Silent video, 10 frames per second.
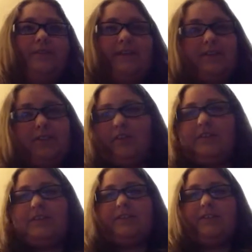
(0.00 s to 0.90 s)
and
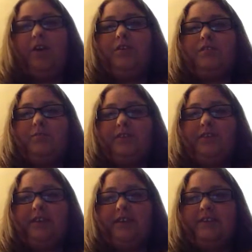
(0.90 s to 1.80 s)
services and all sorts of
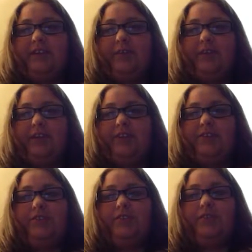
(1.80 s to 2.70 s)
things that relate
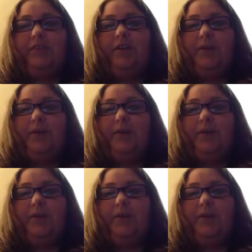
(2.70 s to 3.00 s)
to